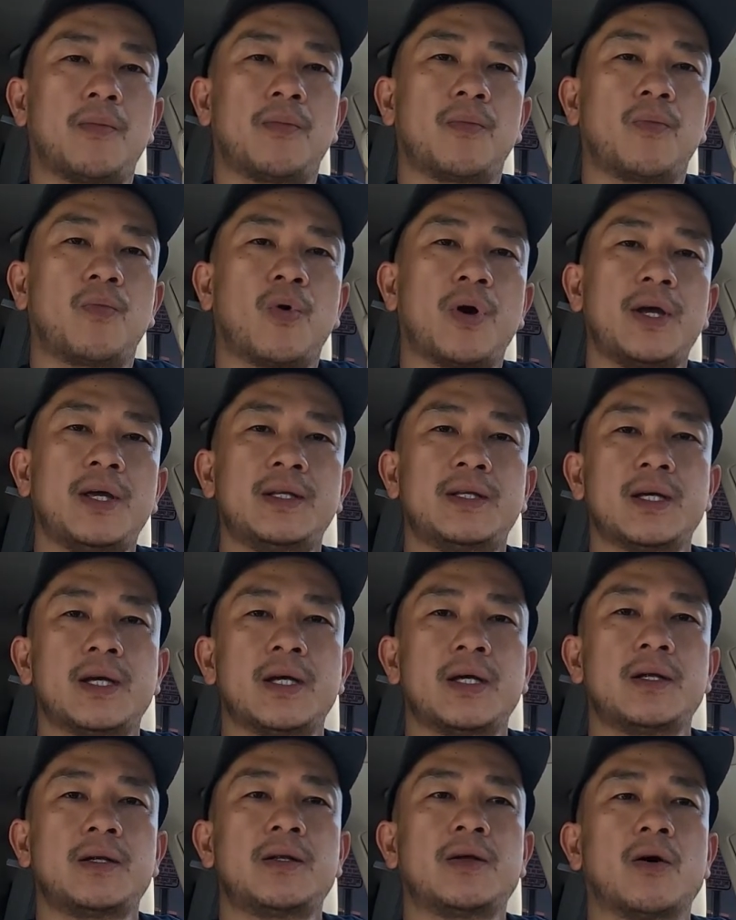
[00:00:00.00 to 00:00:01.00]
what he
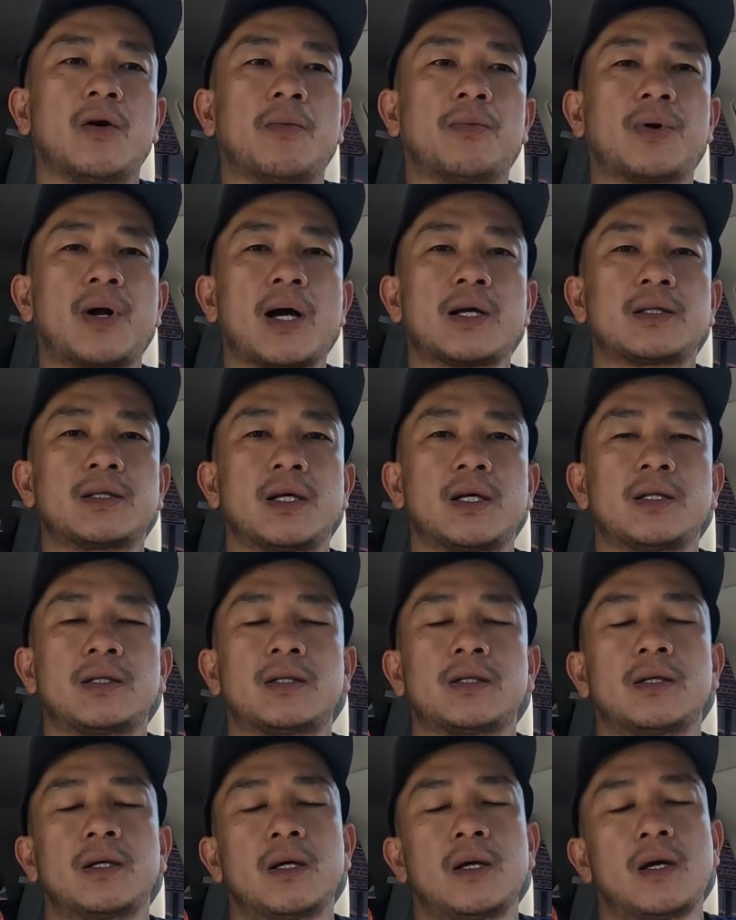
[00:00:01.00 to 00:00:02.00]
did, the whole process.
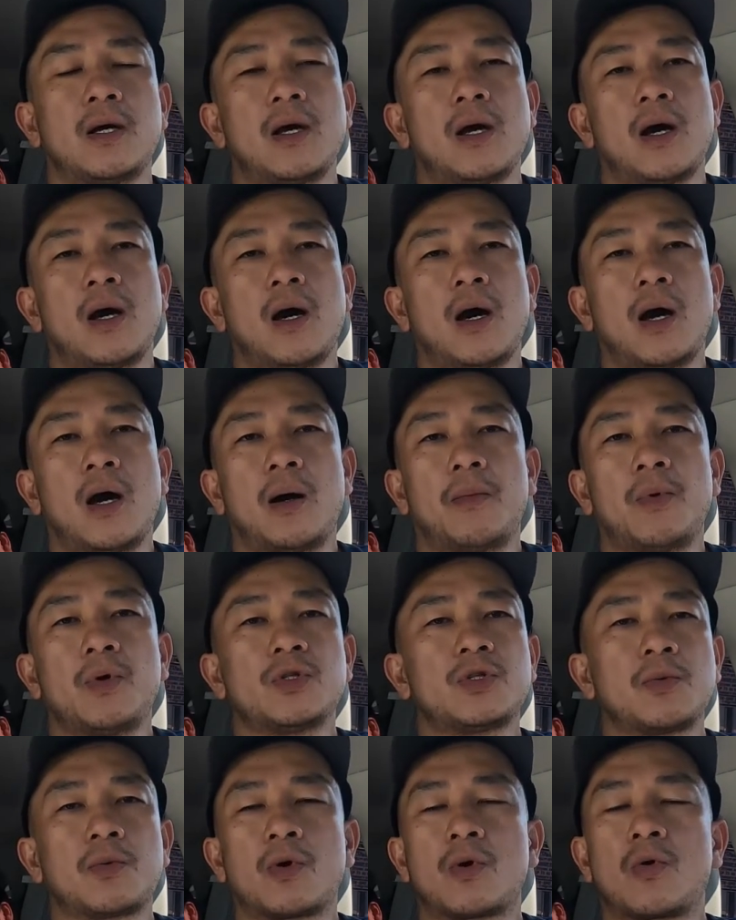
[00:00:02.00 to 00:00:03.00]
It was
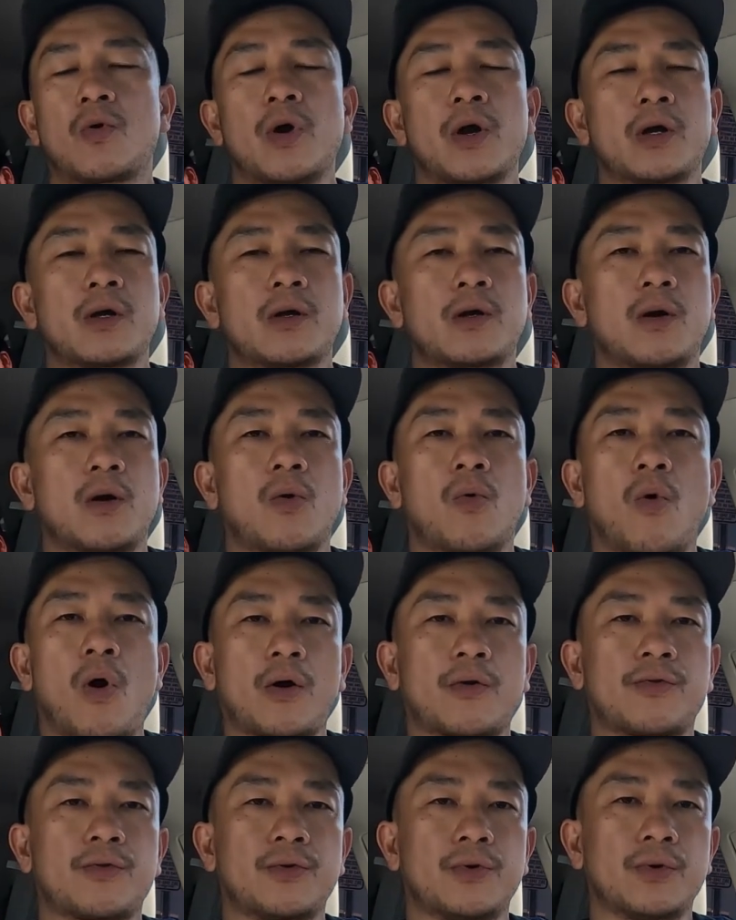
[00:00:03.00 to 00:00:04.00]
a quick
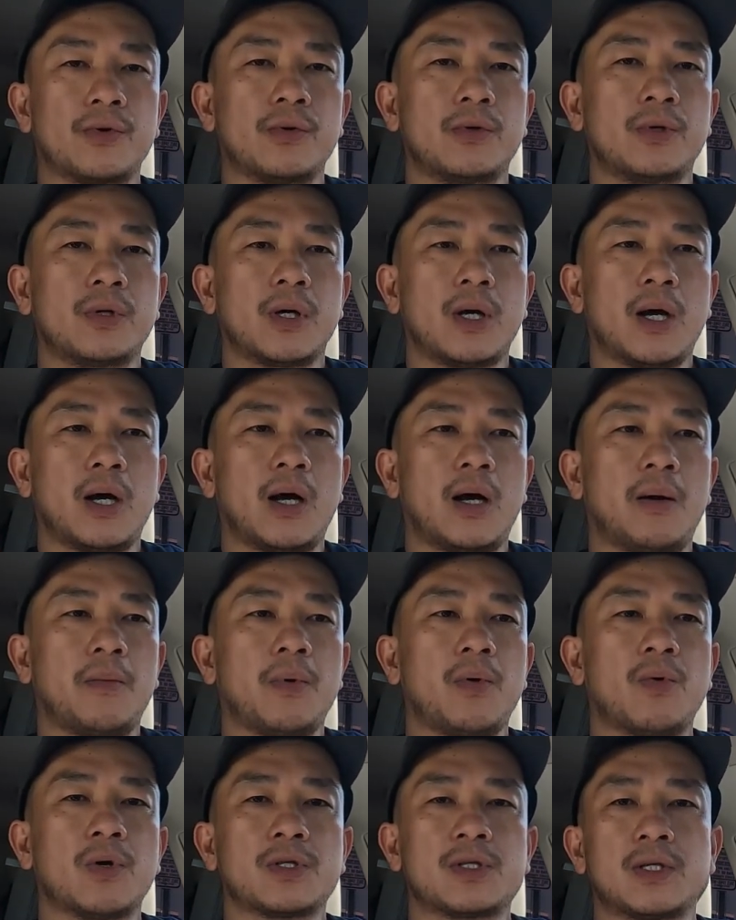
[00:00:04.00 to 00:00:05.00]
walkthrough. It
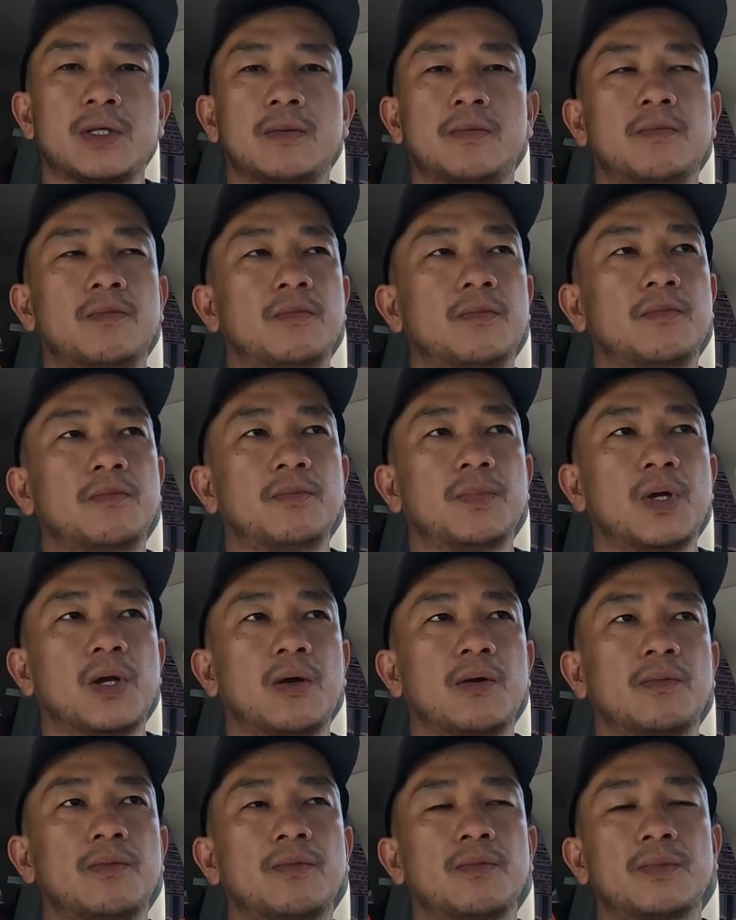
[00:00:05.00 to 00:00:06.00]
wasn't,
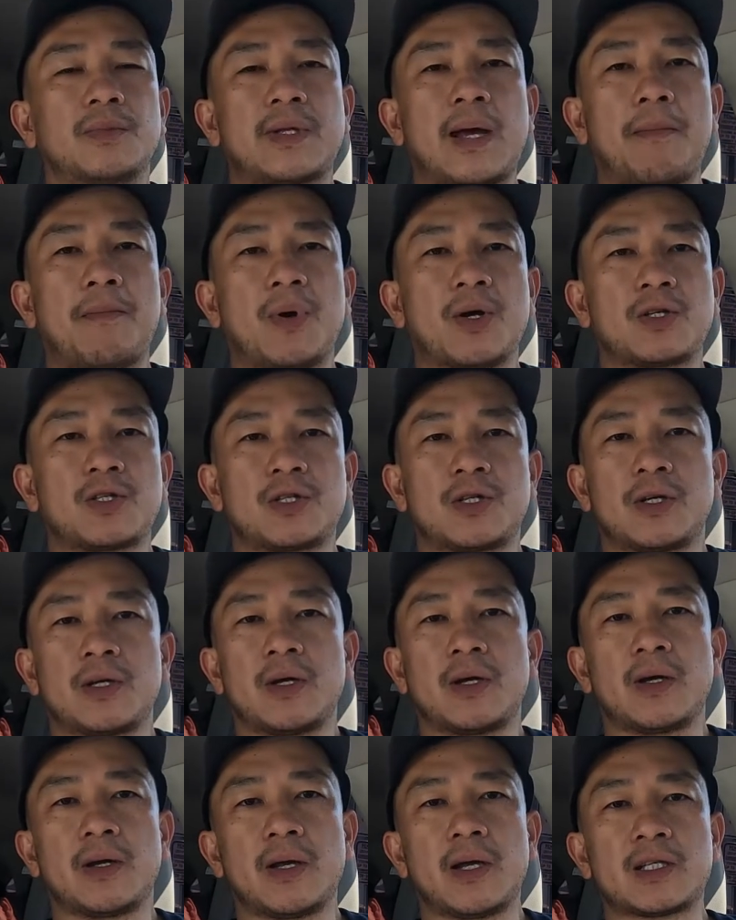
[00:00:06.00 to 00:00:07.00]
that much
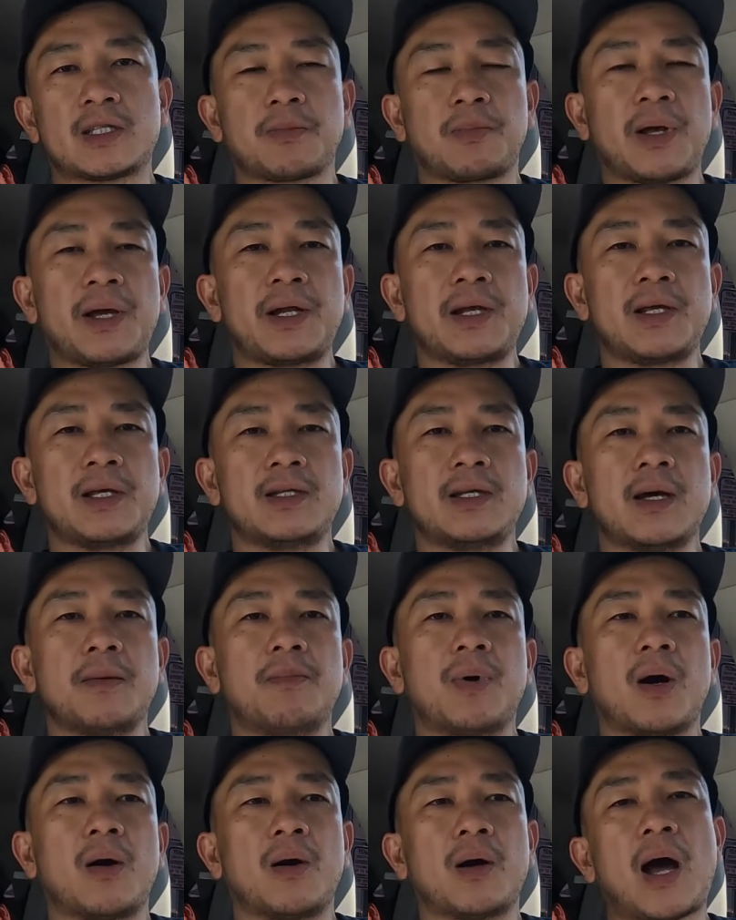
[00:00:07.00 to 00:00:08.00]
explaining he did,
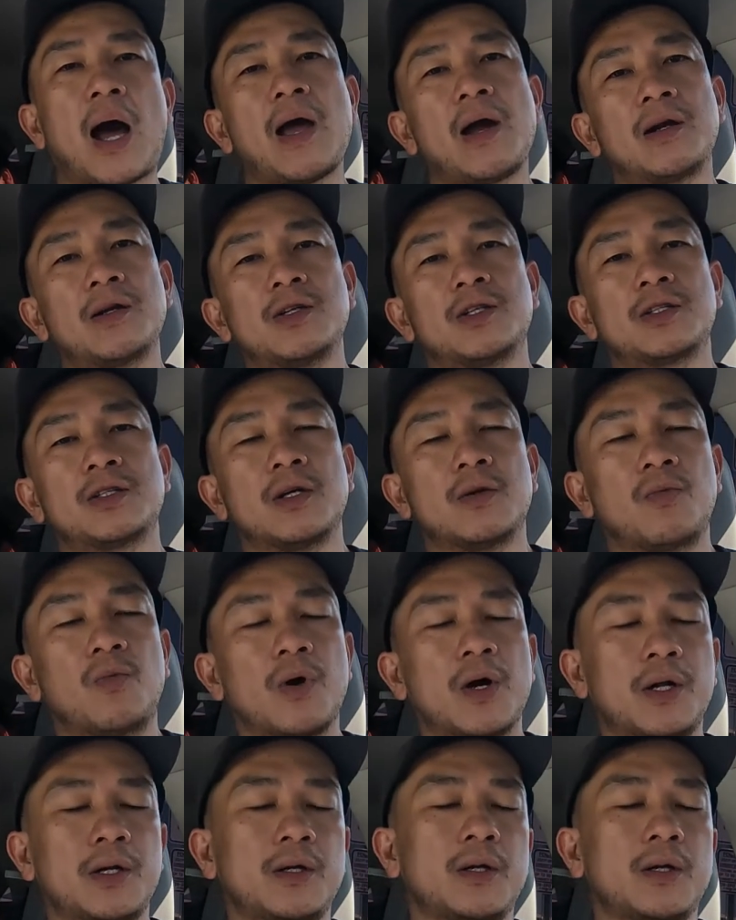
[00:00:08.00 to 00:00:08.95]
but I understood what